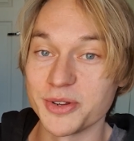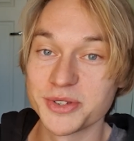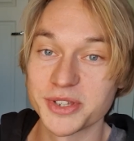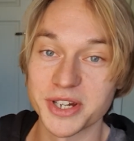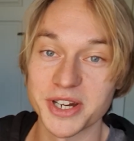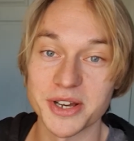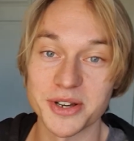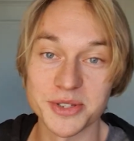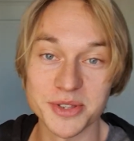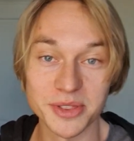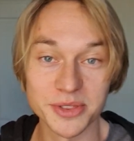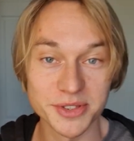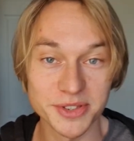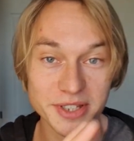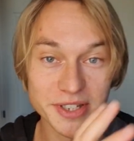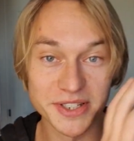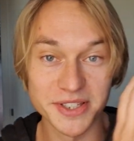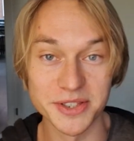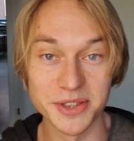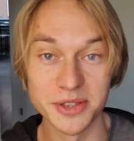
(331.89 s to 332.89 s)
You can now
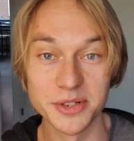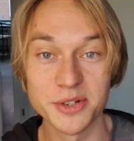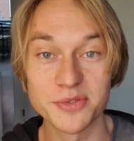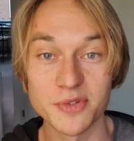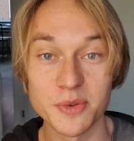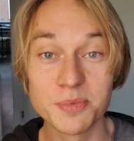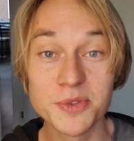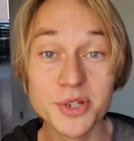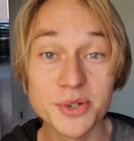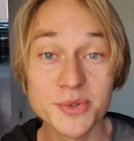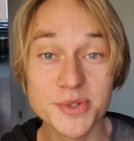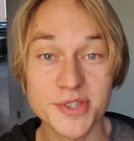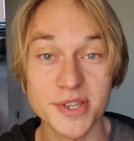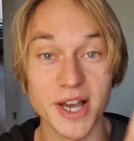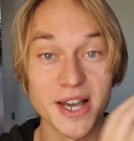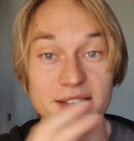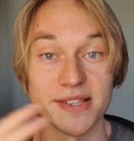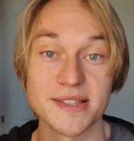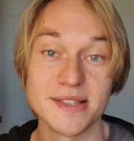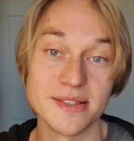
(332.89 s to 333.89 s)
take a look from two
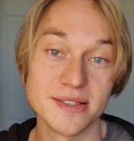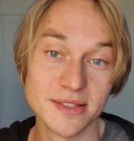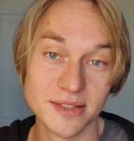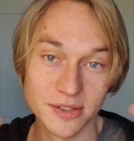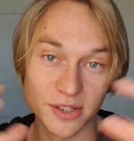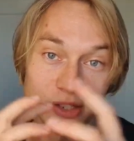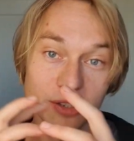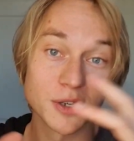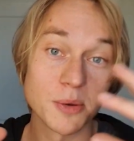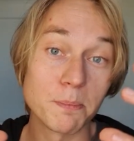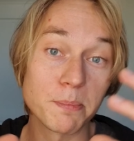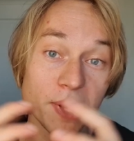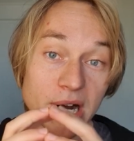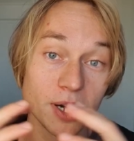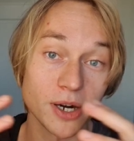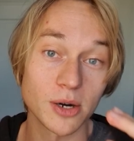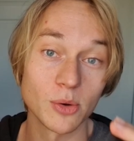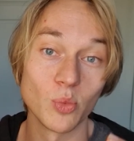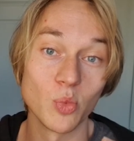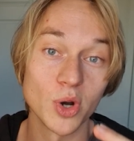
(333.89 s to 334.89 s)
sides and
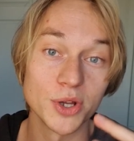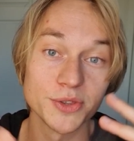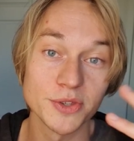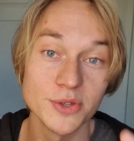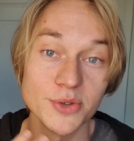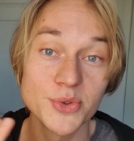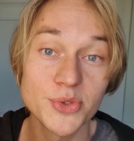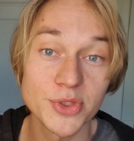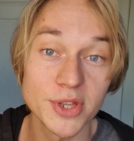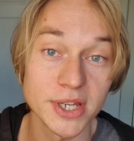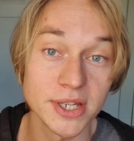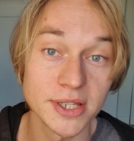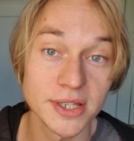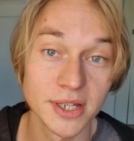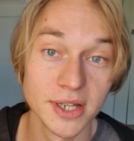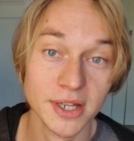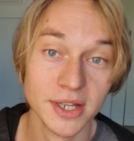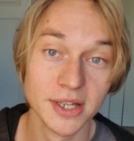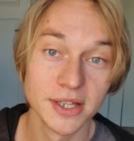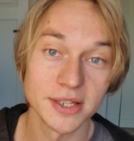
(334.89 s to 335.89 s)
compare what you think
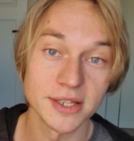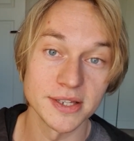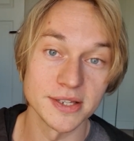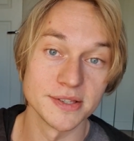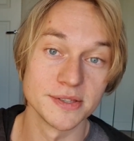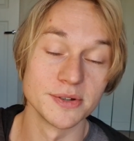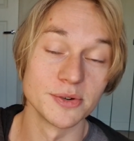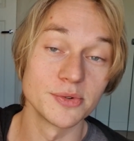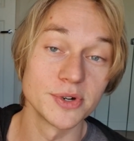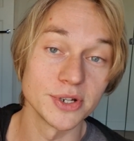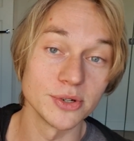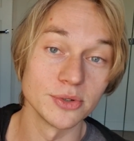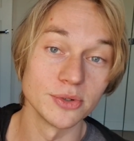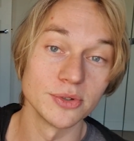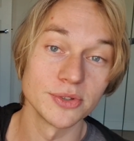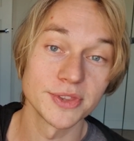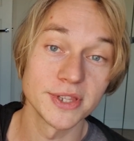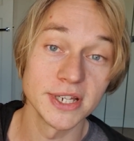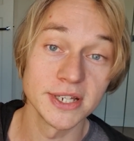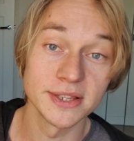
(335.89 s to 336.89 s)
is the
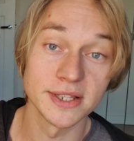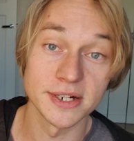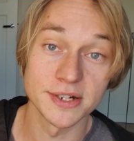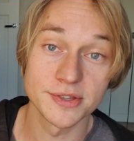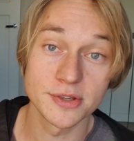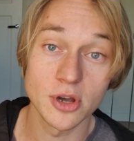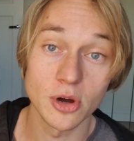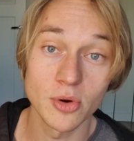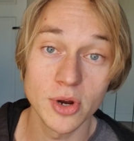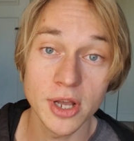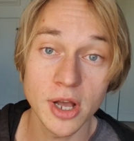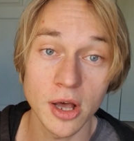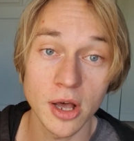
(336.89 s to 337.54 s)
real thing that is going